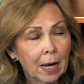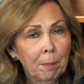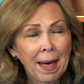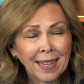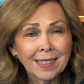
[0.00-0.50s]

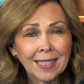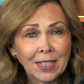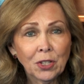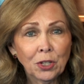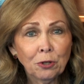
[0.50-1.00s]
About
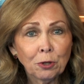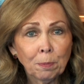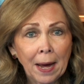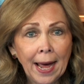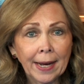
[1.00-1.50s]
10 years
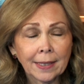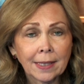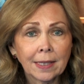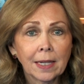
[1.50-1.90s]
passed.